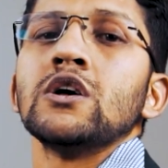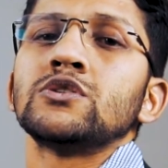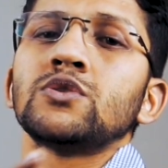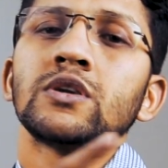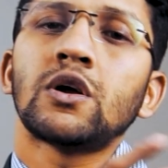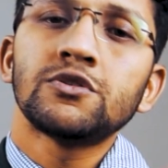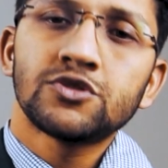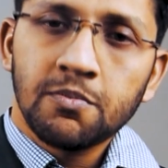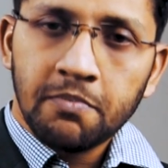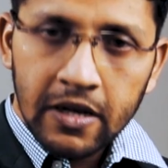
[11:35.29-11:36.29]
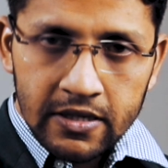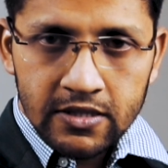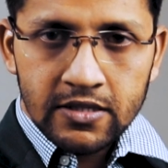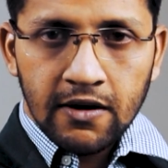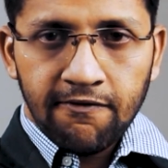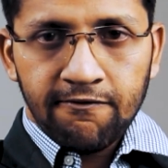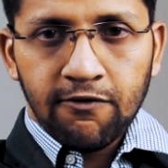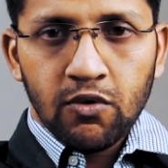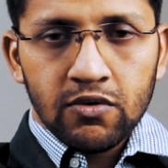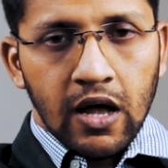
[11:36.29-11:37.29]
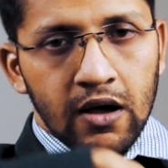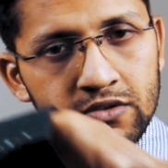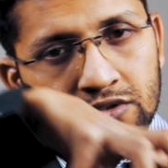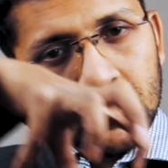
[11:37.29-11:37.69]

So it also brings the 4th house